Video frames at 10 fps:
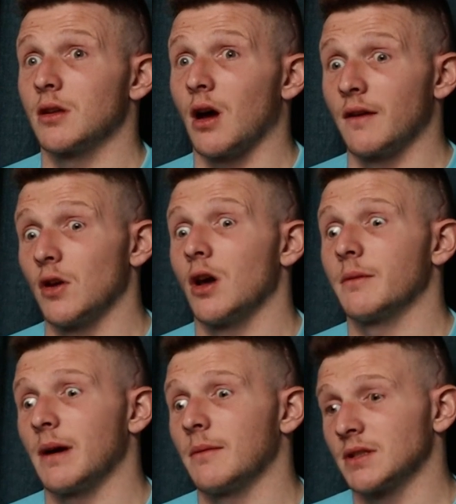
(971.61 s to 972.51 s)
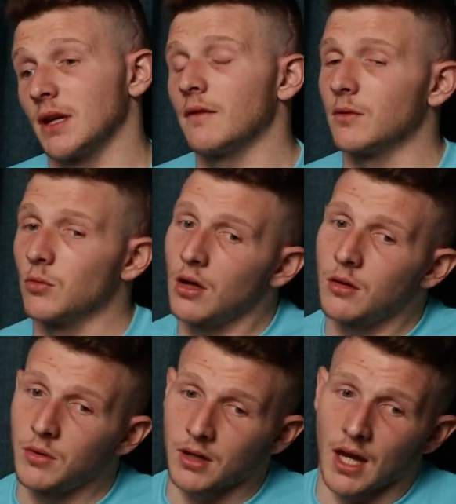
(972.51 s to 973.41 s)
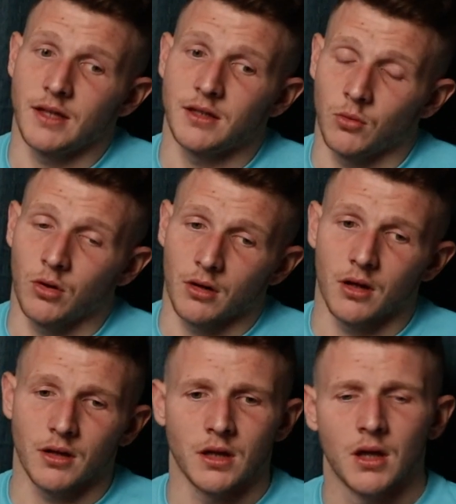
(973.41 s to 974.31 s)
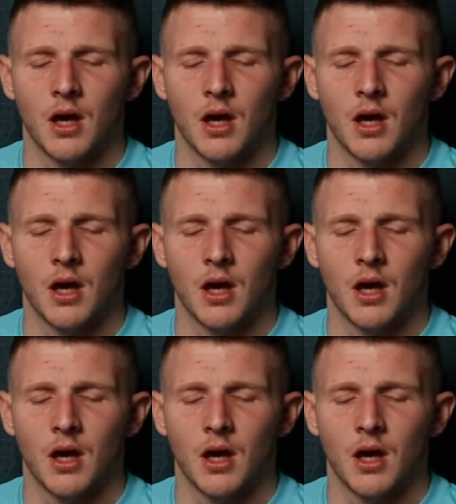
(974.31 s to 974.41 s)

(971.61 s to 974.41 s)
that I've learned about myself and working with Katie Warren,